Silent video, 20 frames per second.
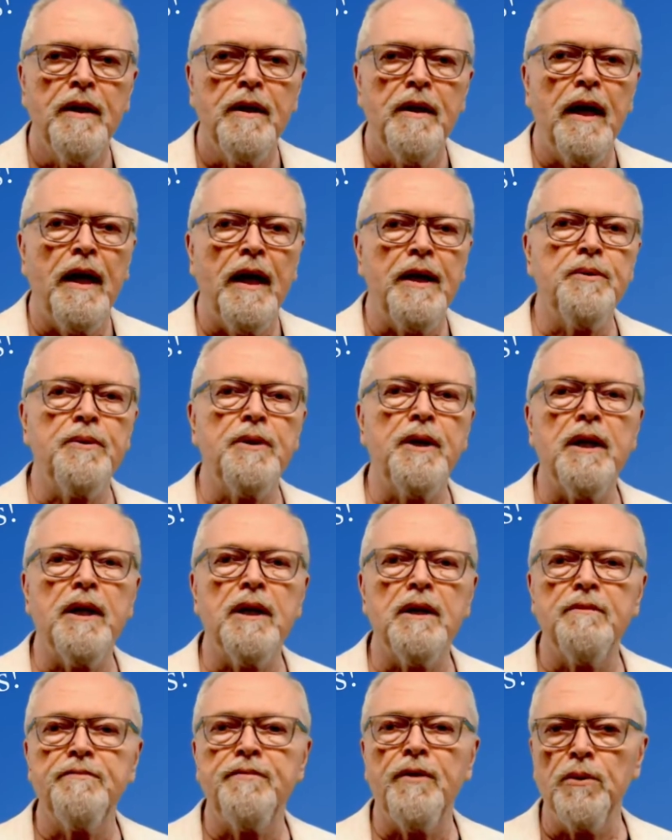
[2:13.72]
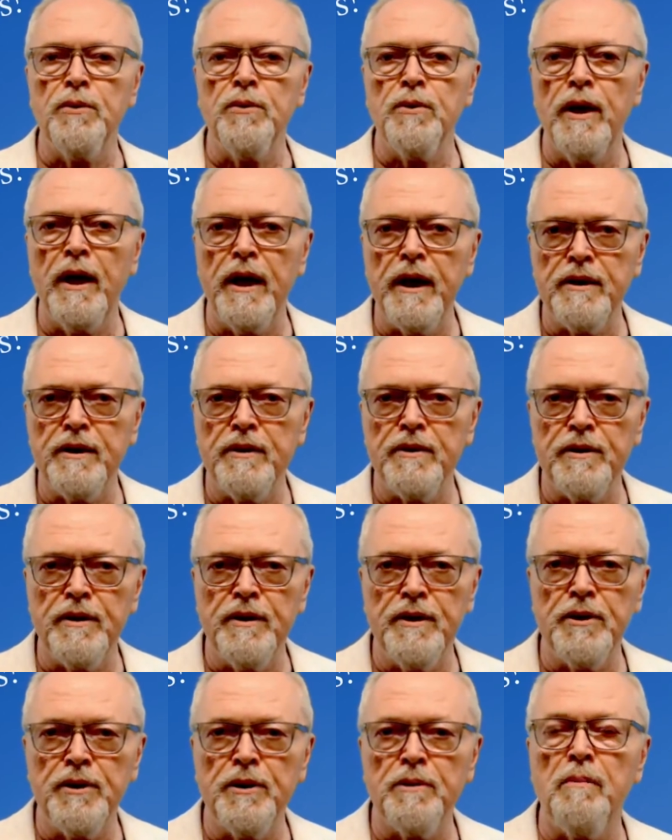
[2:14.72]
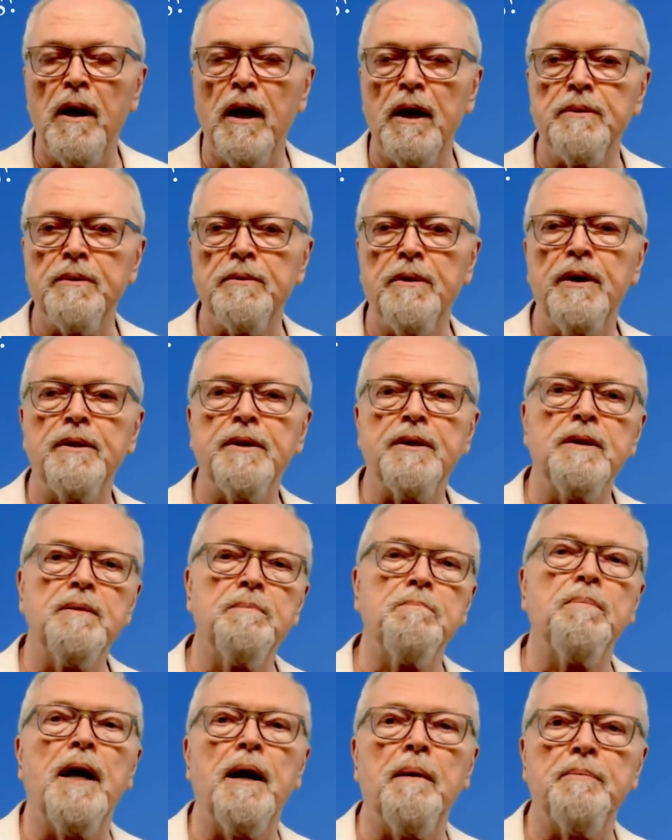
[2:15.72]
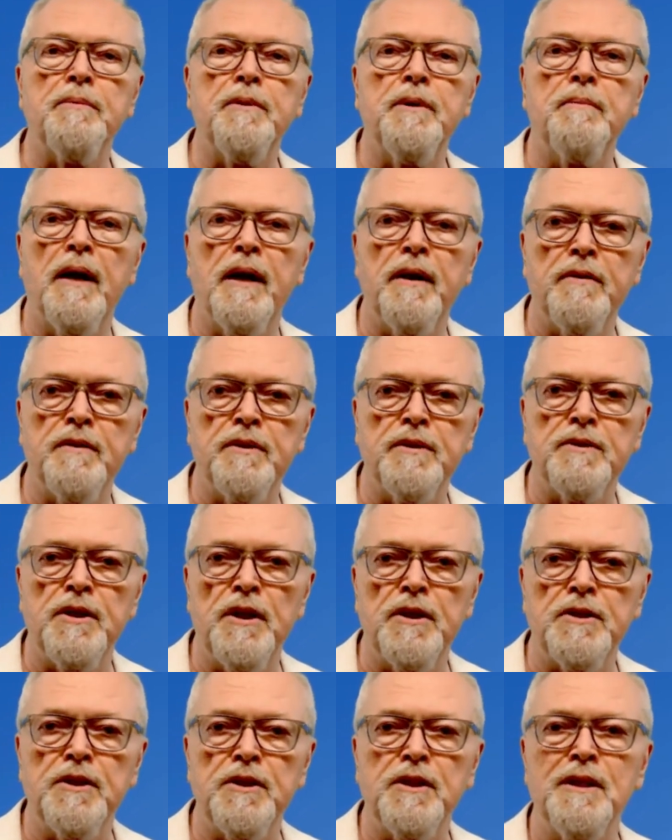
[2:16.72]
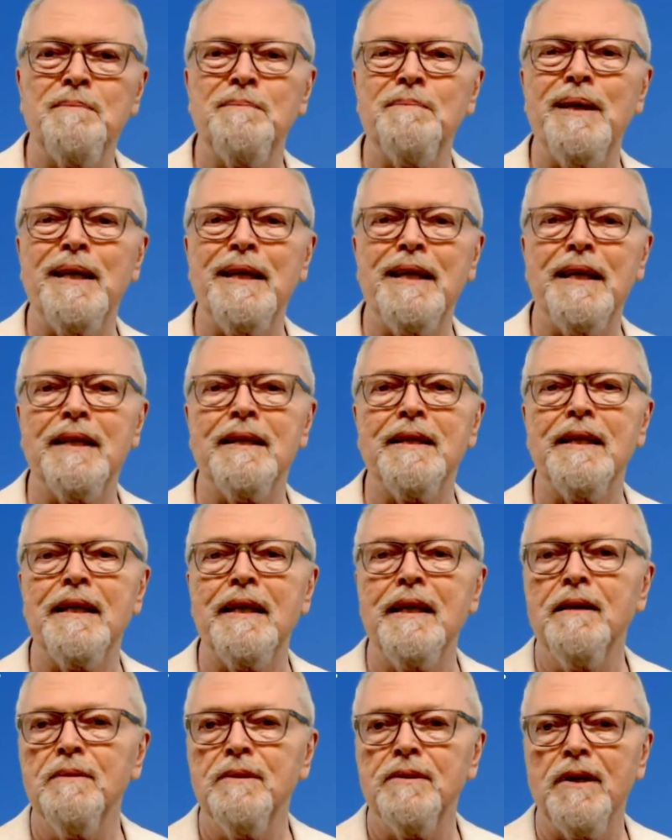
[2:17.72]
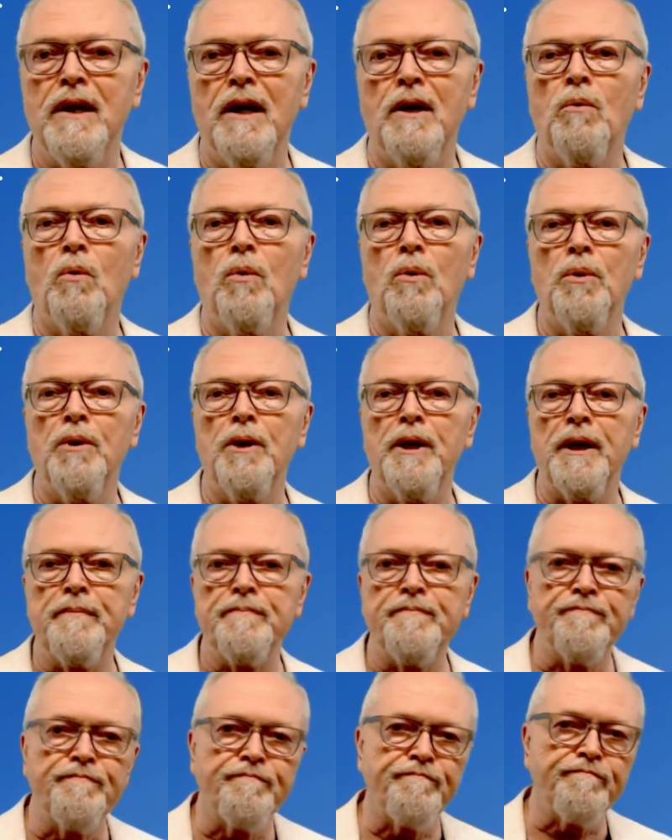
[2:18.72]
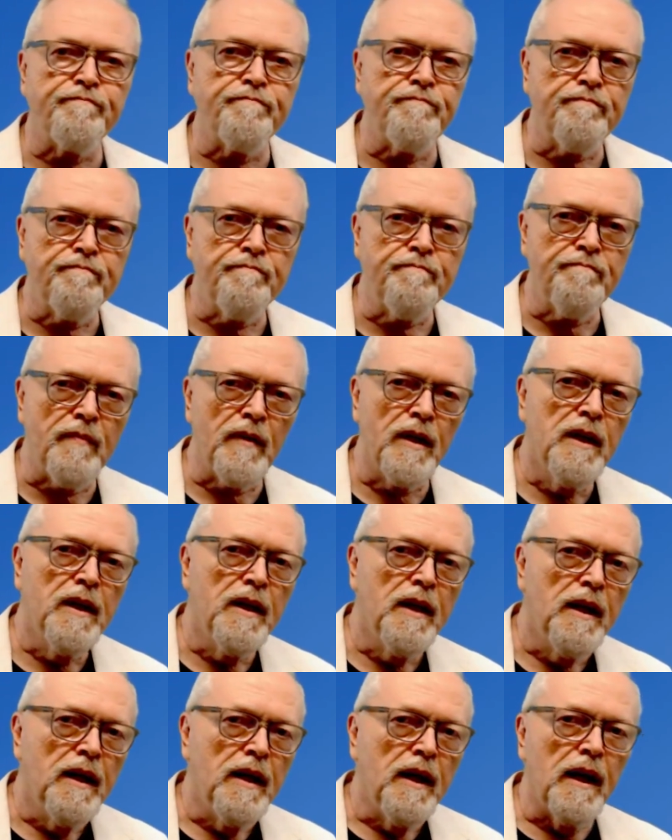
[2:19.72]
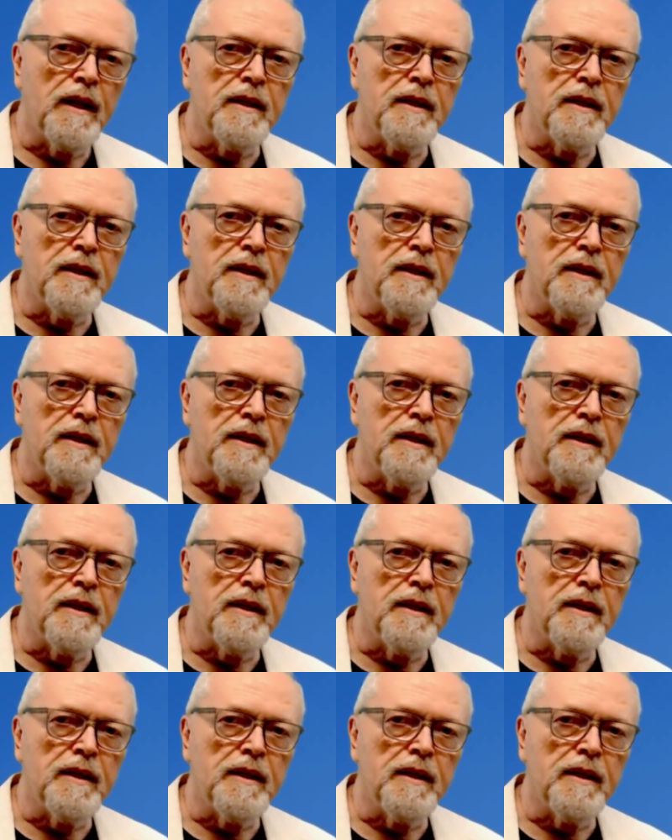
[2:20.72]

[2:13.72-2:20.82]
and you get a vocal heckler, your moderator can pop them out of the session immediately without warning. A